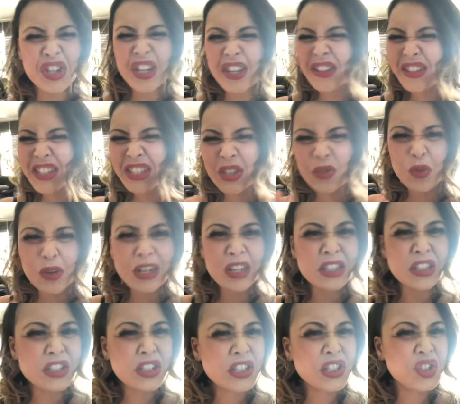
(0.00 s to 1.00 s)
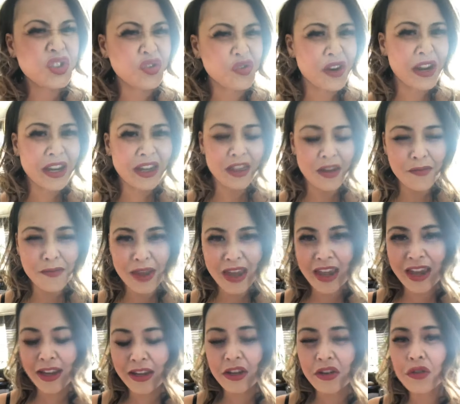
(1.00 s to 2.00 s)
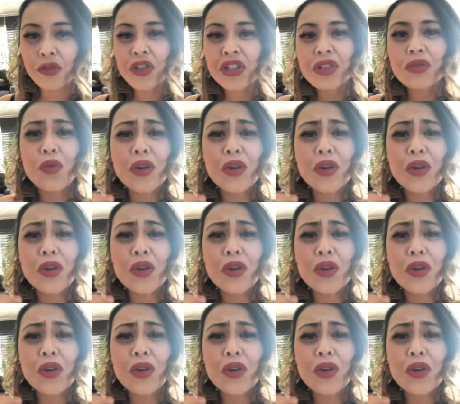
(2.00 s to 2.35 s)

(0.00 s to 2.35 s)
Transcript: You just want to drink them in. You just